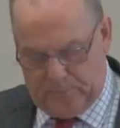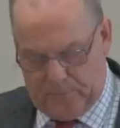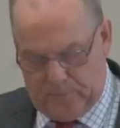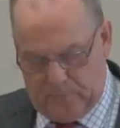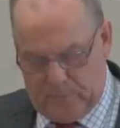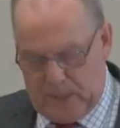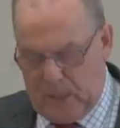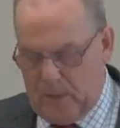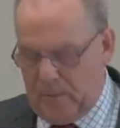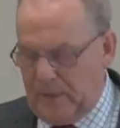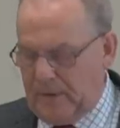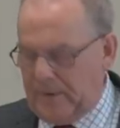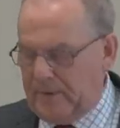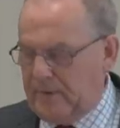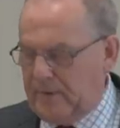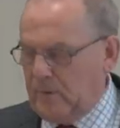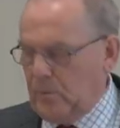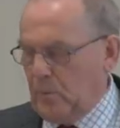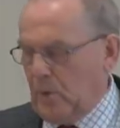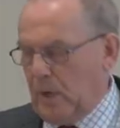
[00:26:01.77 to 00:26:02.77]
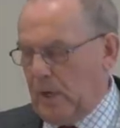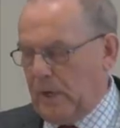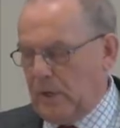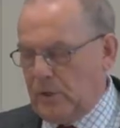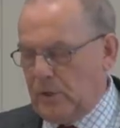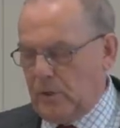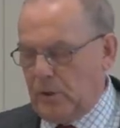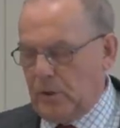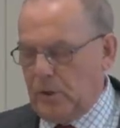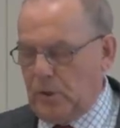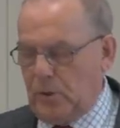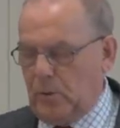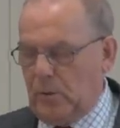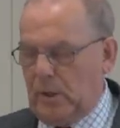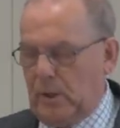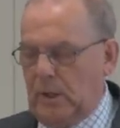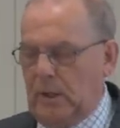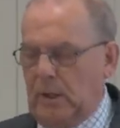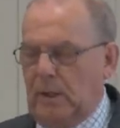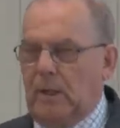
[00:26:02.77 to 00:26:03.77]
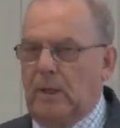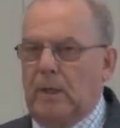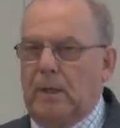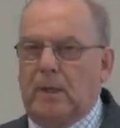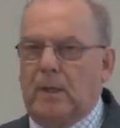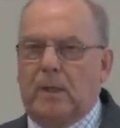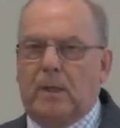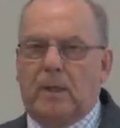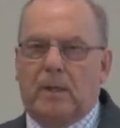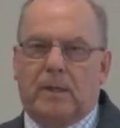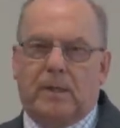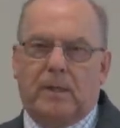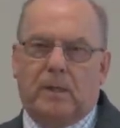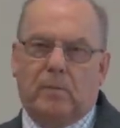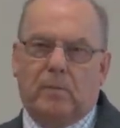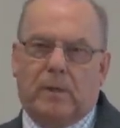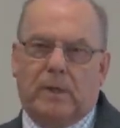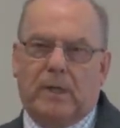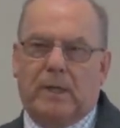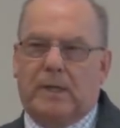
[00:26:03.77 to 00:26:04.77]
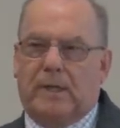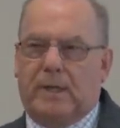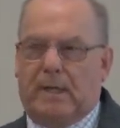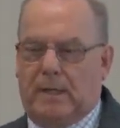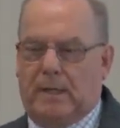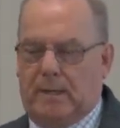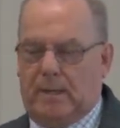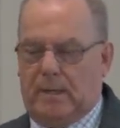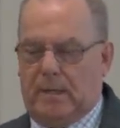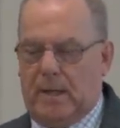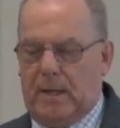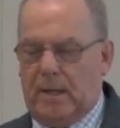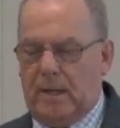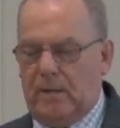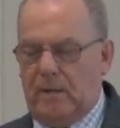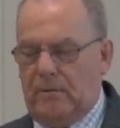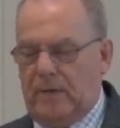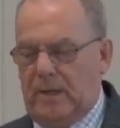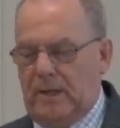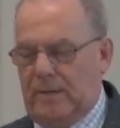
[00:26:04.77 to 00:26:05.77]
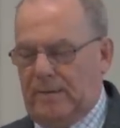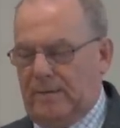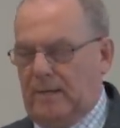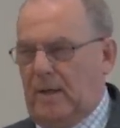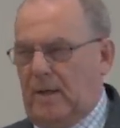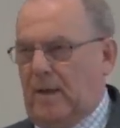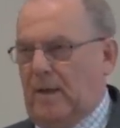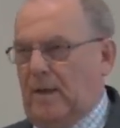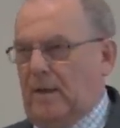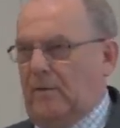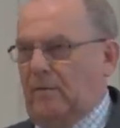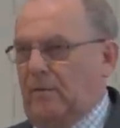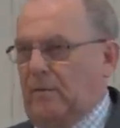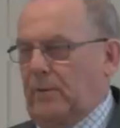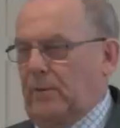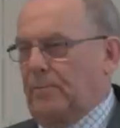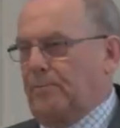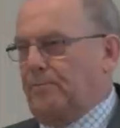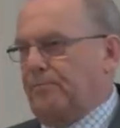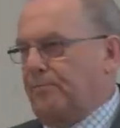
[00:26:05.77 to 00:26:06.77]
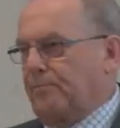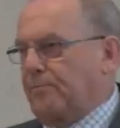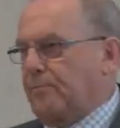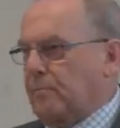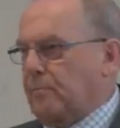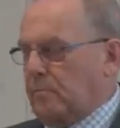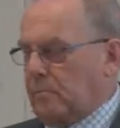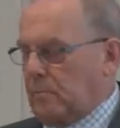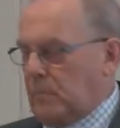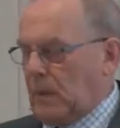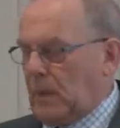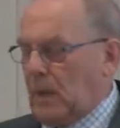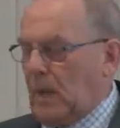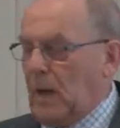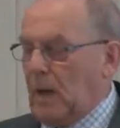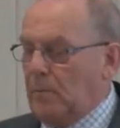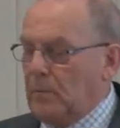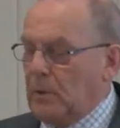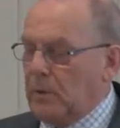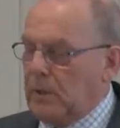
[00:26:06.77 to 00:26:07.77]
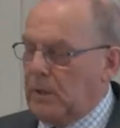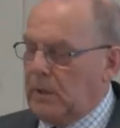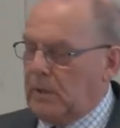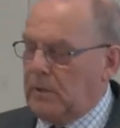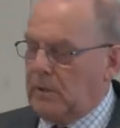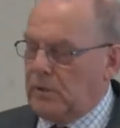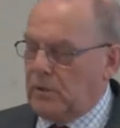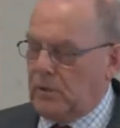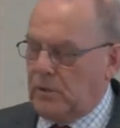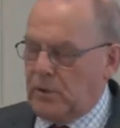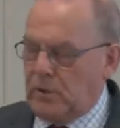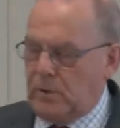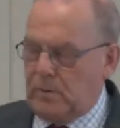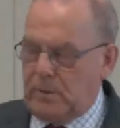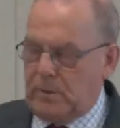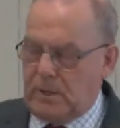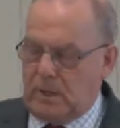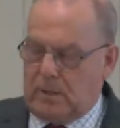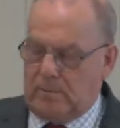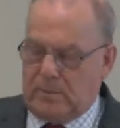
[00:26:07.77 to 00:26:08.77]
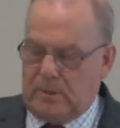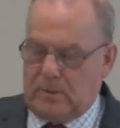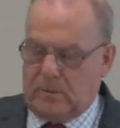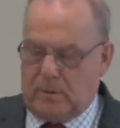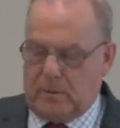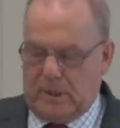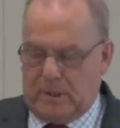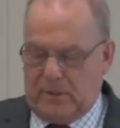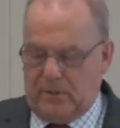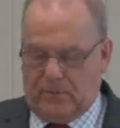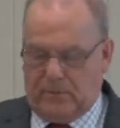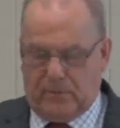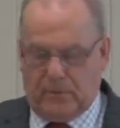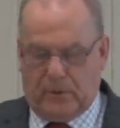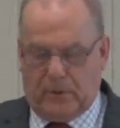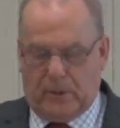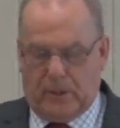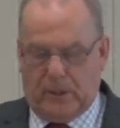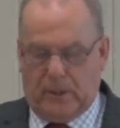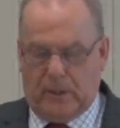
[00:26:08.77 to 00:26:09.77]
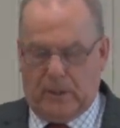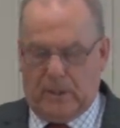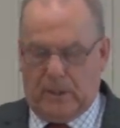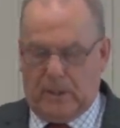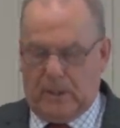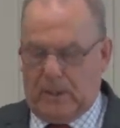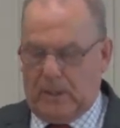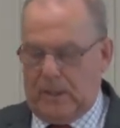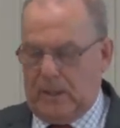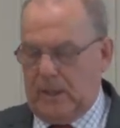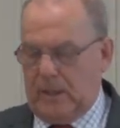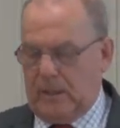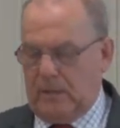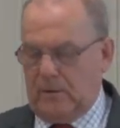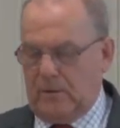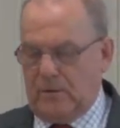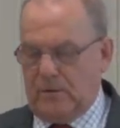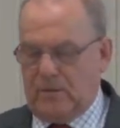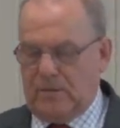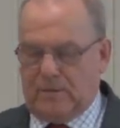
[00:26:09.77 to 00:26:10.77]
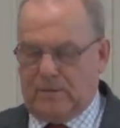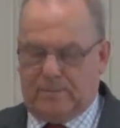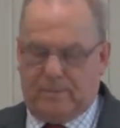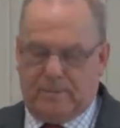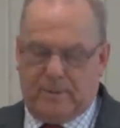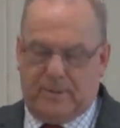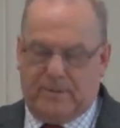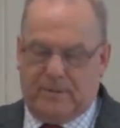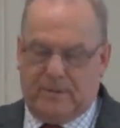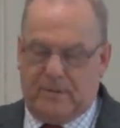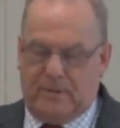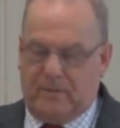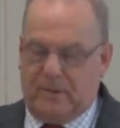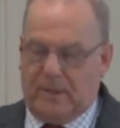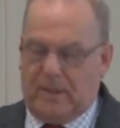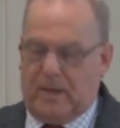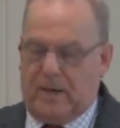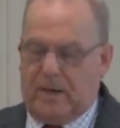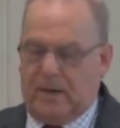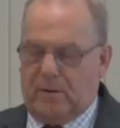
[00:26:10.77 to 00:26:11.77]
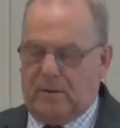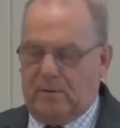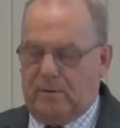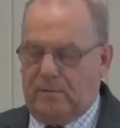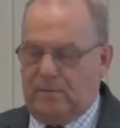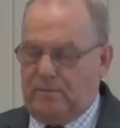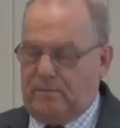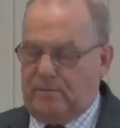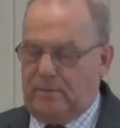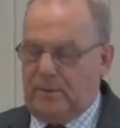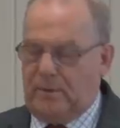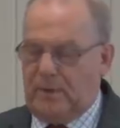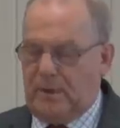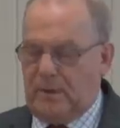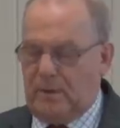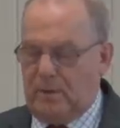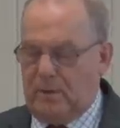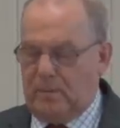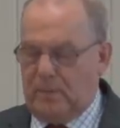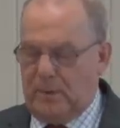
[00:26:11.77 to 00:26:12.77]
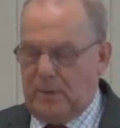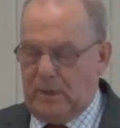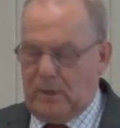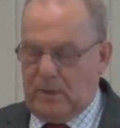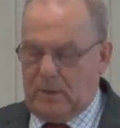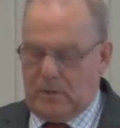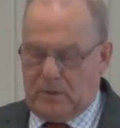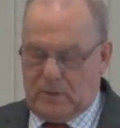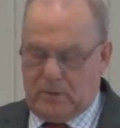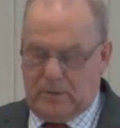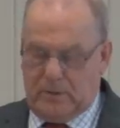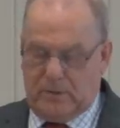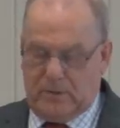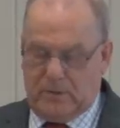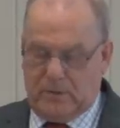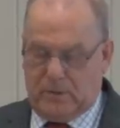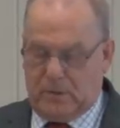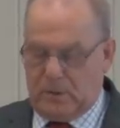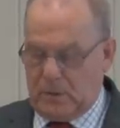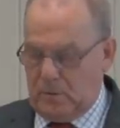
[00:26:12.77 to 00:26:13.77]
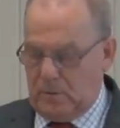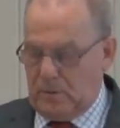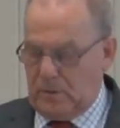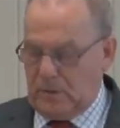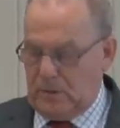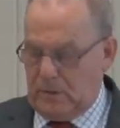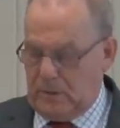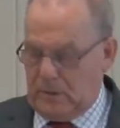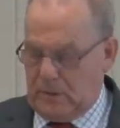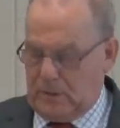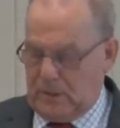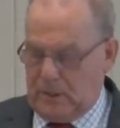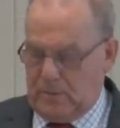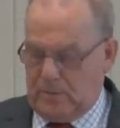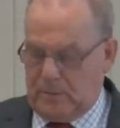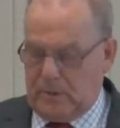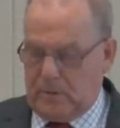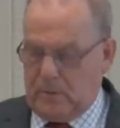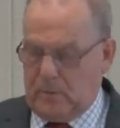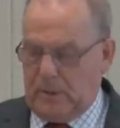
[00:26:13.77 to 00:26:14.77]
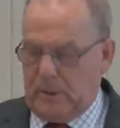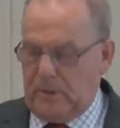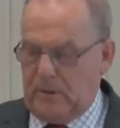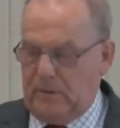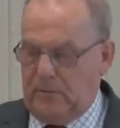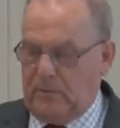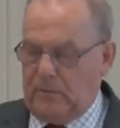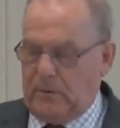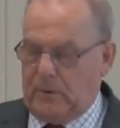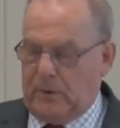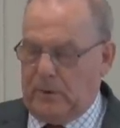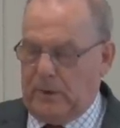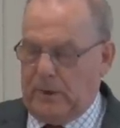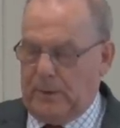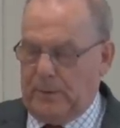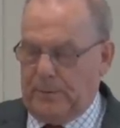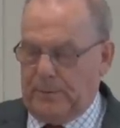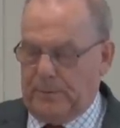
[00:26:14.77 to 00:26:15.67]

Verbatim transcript: Maybe this is why Joshua did what he did at the end of his life. I'm looking at Joshua chapter 24. You can just listen if you like or look it up. Joshua chapter 24.